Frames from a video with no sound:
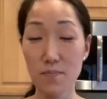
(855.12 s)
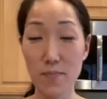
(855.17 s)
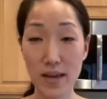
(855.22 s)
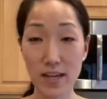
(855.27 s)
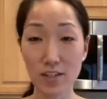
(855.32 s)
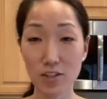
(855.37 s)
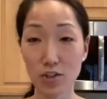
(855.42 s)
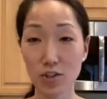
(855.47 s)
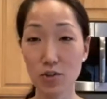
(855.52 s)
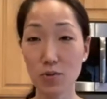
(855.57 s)

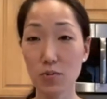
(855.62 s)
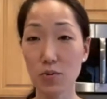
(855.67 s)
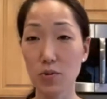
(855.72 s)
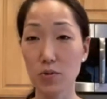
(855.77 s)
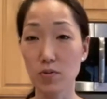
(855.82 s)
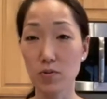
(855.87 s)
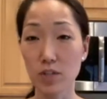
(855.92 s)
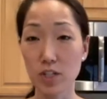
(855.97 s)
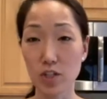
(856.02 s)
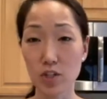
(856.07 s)
Make sure
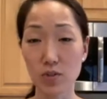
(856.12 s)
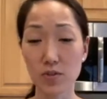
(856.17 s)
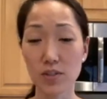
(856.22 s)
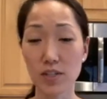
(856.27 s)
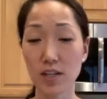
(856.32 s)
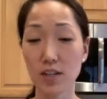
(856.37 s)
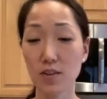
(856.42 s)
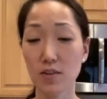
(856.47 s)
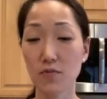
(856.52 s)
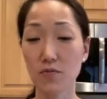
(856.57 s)
we're
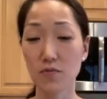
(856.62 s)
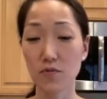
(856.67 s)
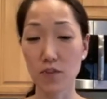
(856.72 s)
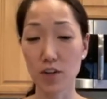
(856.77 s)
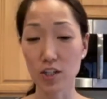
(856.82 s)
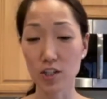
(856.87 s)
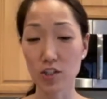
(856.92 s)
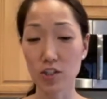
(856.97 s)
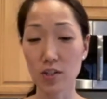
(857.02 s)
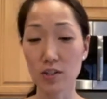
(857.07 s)
reducing the
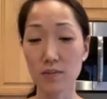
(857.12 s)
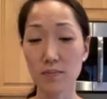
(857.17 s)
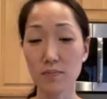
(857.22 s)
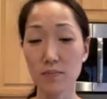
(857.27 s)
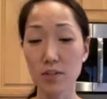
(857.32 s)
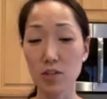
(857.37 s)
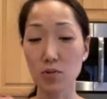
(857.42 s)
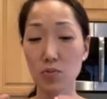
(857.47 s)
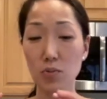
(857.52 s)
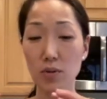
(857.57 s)
friction
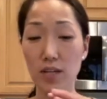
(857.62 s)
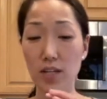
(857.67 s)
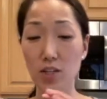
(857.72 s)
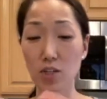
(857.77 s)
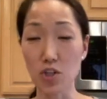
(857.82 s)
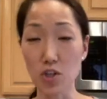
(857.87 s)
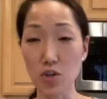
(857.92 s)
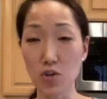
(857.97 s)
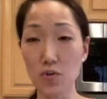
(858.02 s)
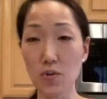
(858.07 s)

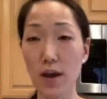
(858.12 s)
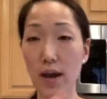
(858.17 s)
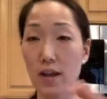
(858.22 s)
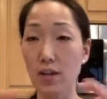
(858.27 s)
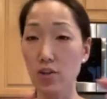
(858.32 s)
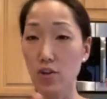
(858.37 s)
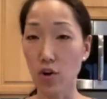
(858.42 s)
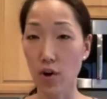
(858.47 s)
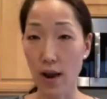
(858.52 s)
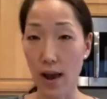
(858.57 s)
between you
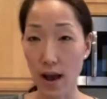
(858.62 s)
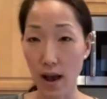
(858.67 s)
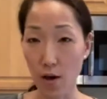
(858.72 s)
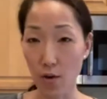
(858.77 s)
and your